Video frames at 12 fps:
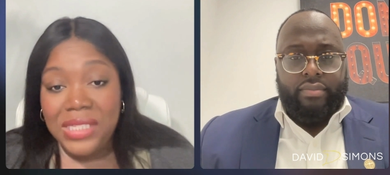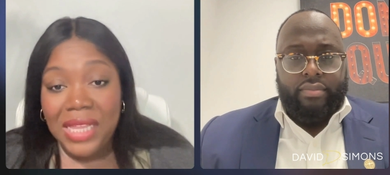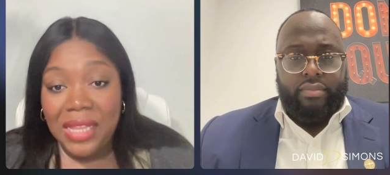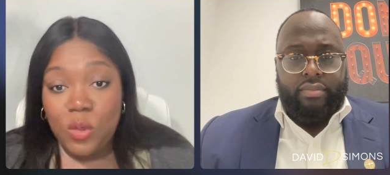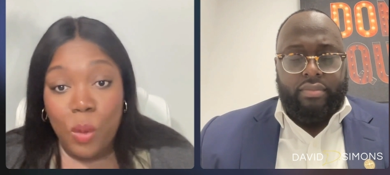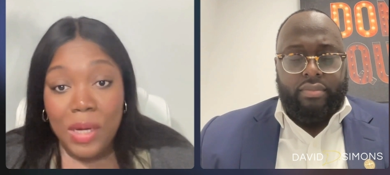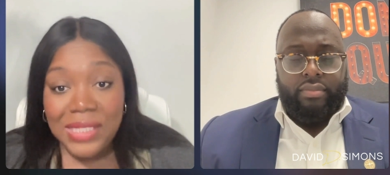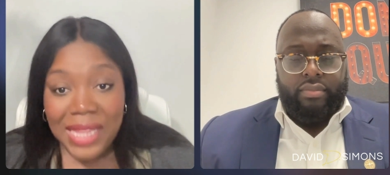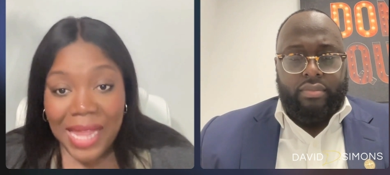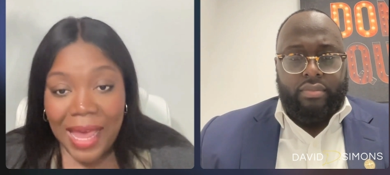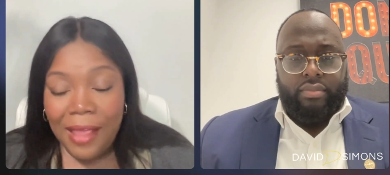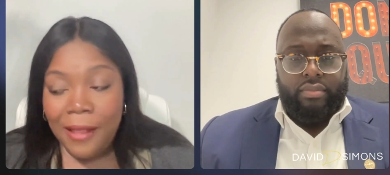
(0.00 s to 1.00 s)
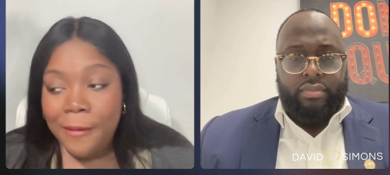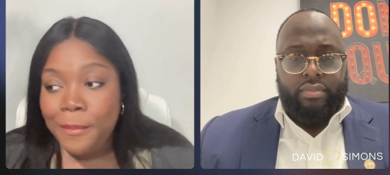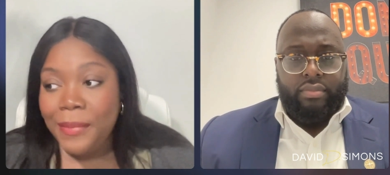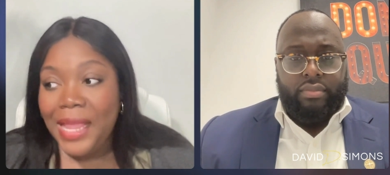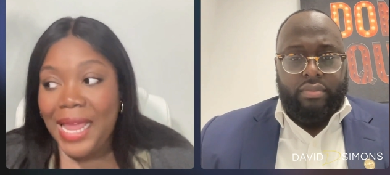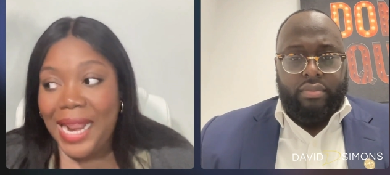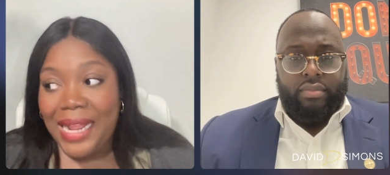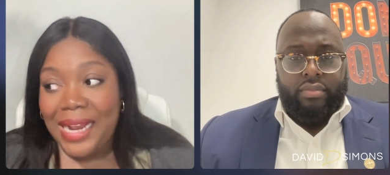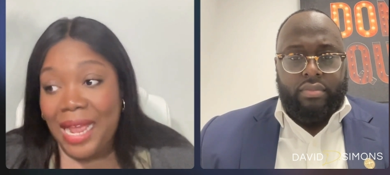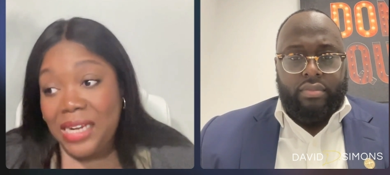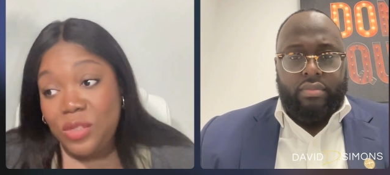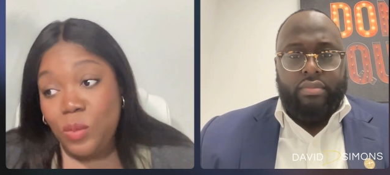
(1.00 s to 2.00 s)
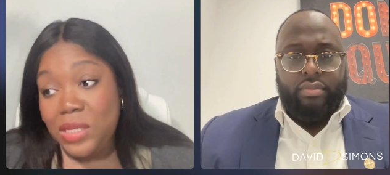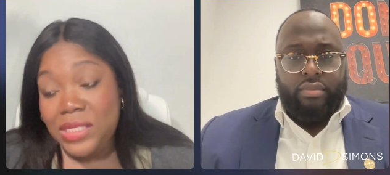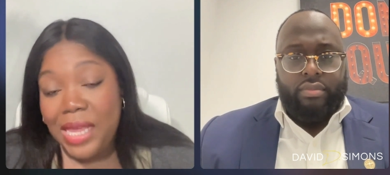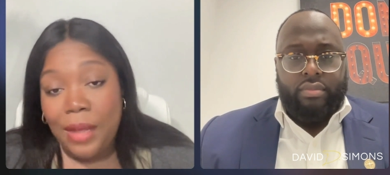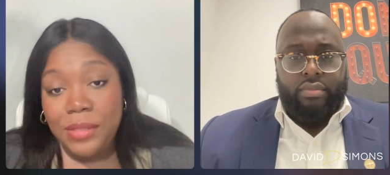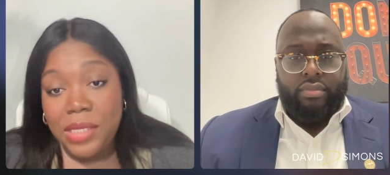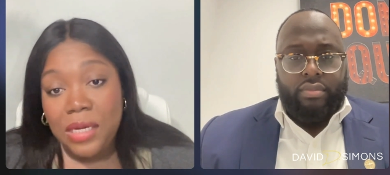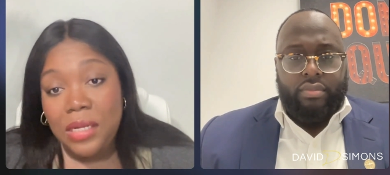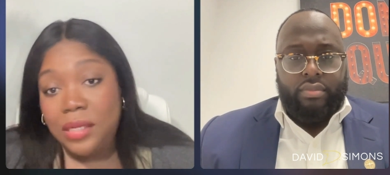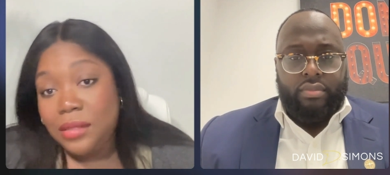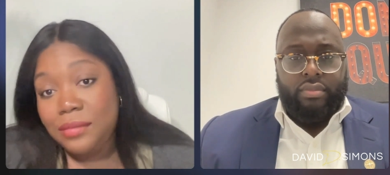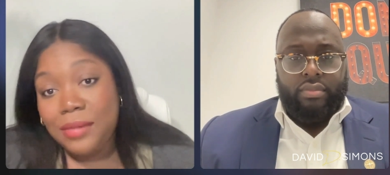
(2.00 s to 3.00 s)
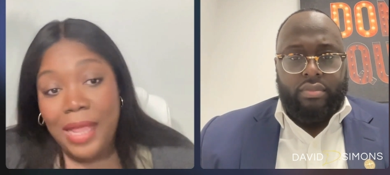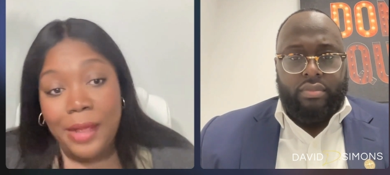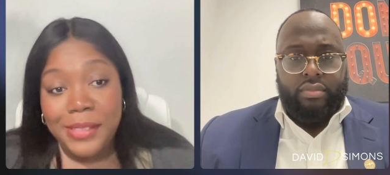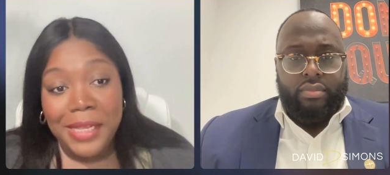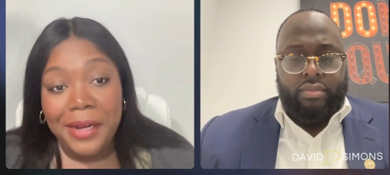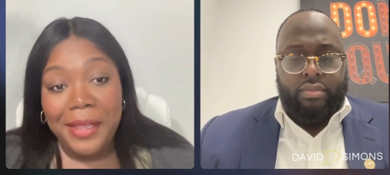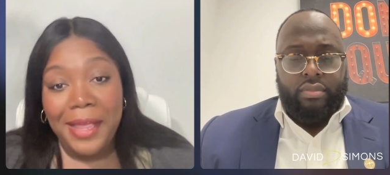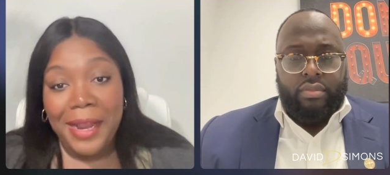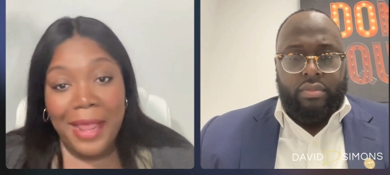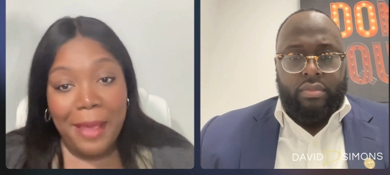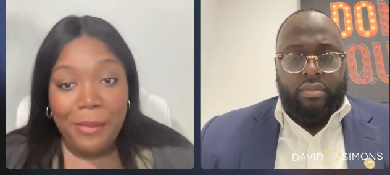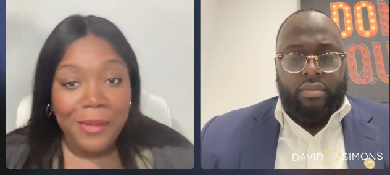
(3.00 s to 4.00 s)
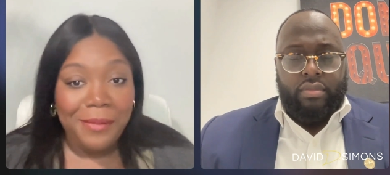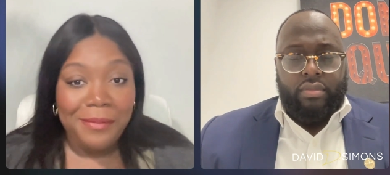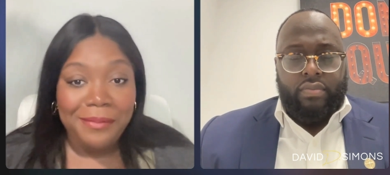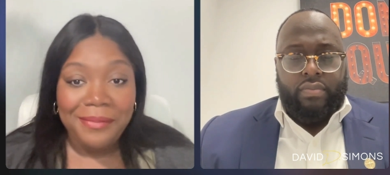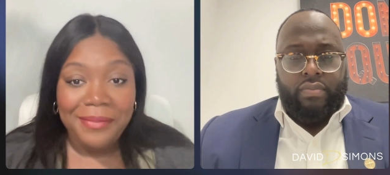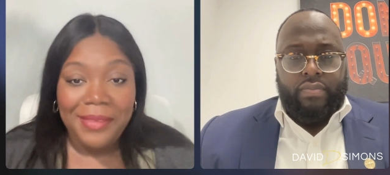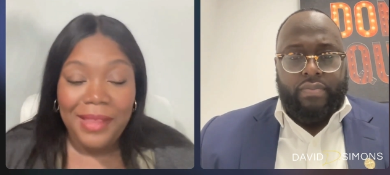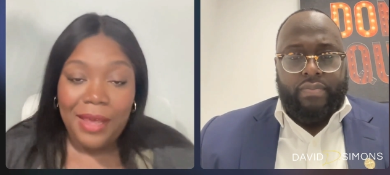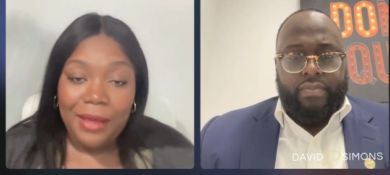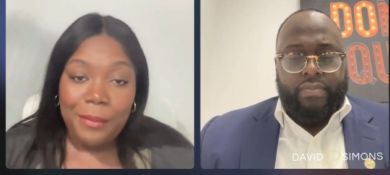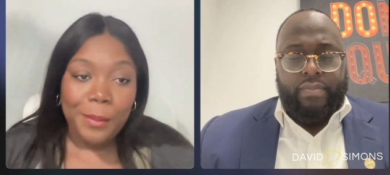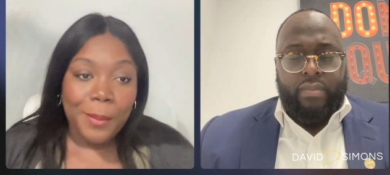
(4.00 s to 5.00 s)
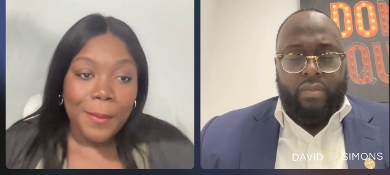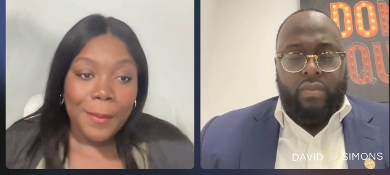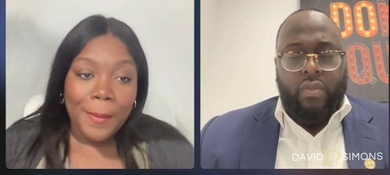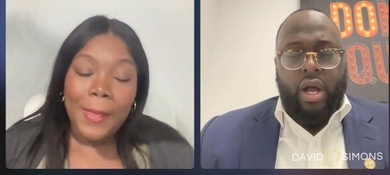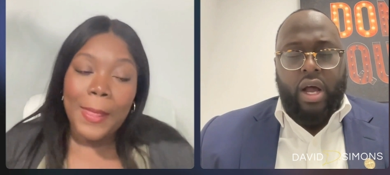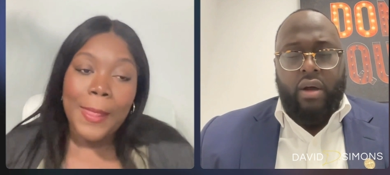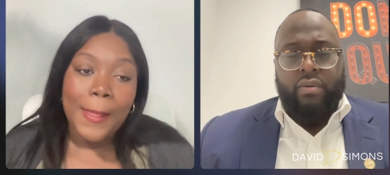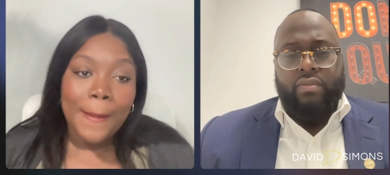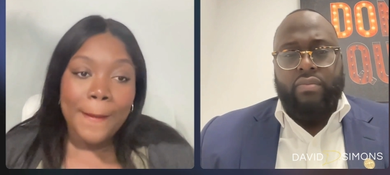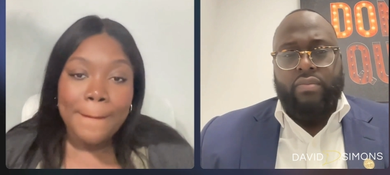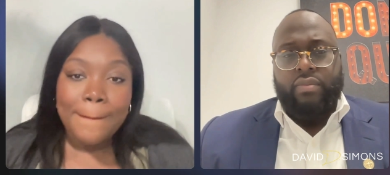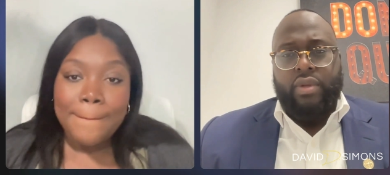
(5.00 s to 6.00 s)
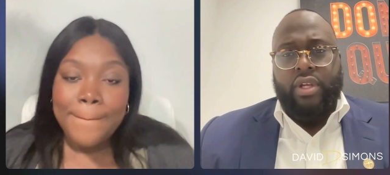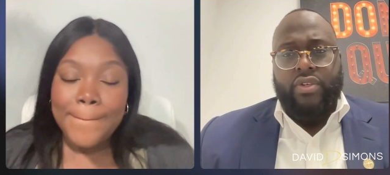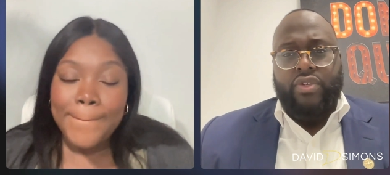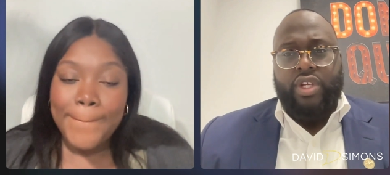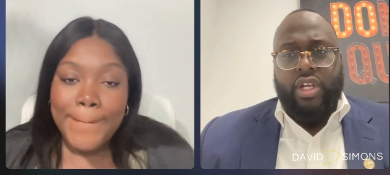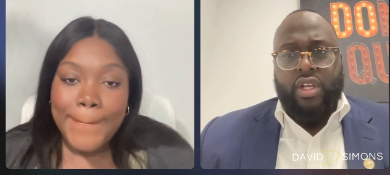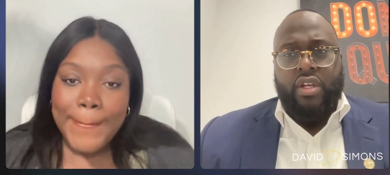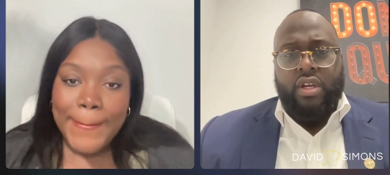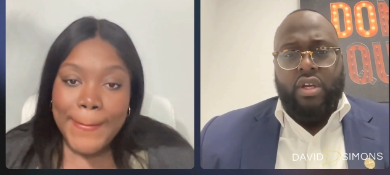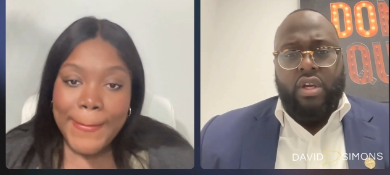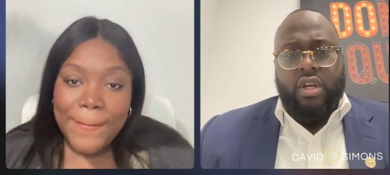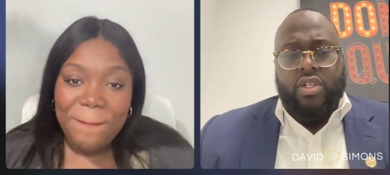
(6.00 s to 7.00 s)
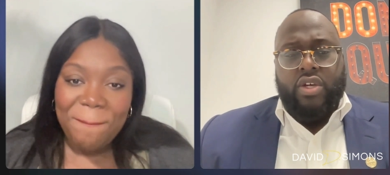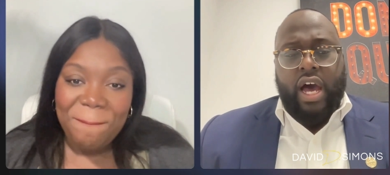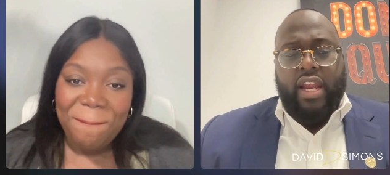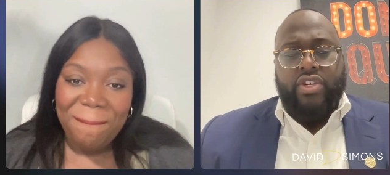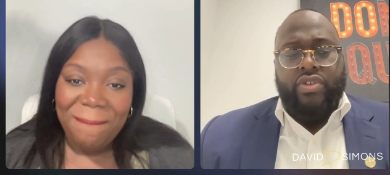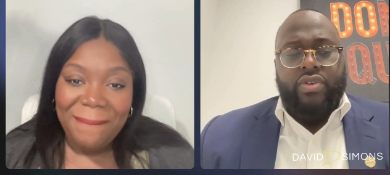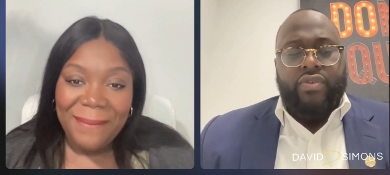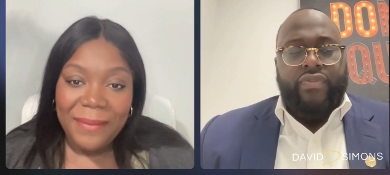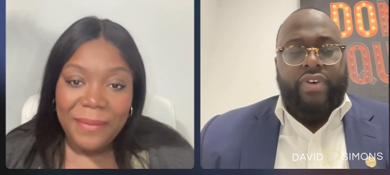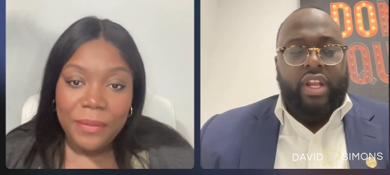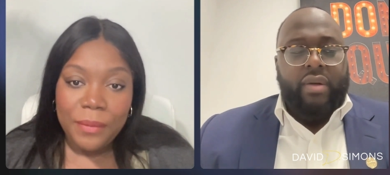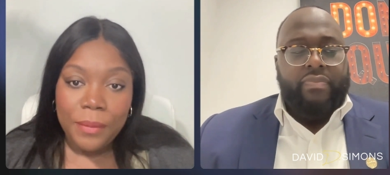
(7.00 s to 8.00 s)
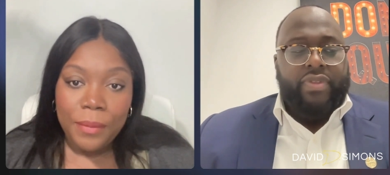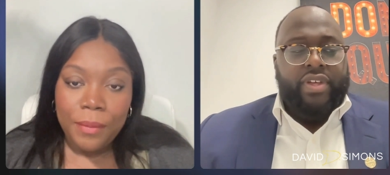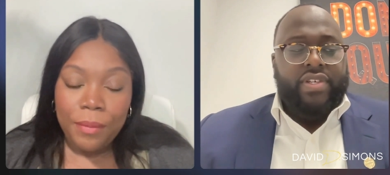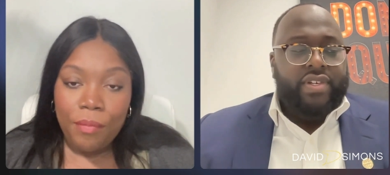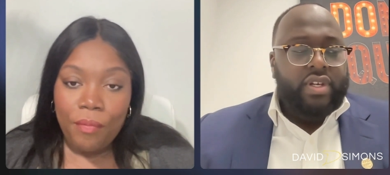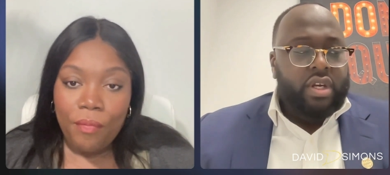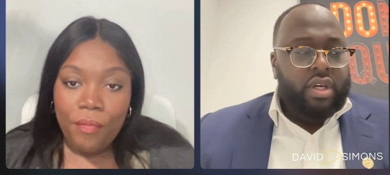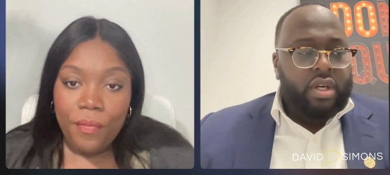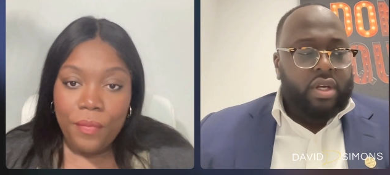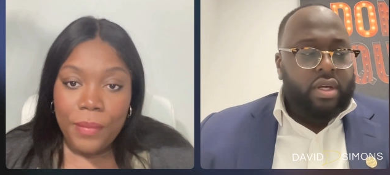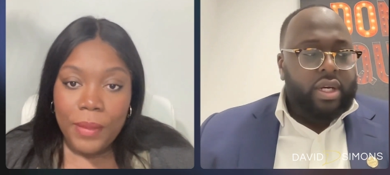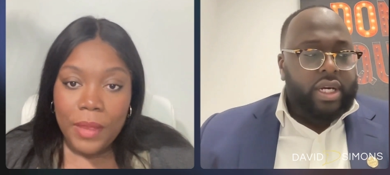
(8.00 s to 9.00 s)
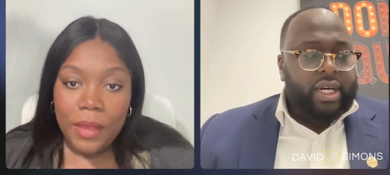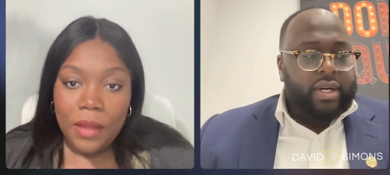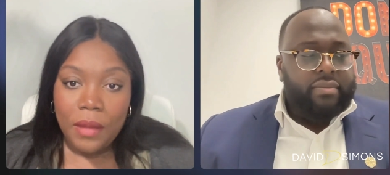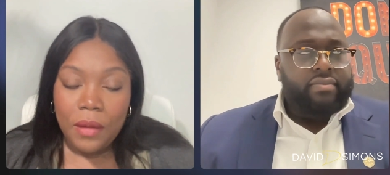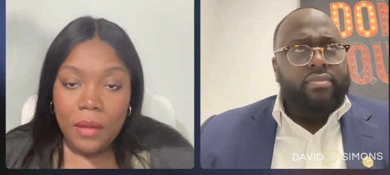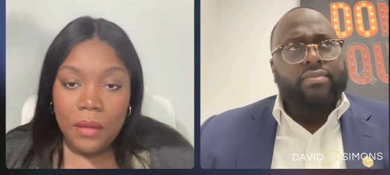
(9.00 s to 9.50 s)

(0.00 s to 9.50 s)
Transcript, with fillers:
Speaker 1: t- towards that, and I, I just want to see how it's gonna how it's gonna kind of happen. Yeah. Wow,
Speaker 2: interesting. So how did you develop this um,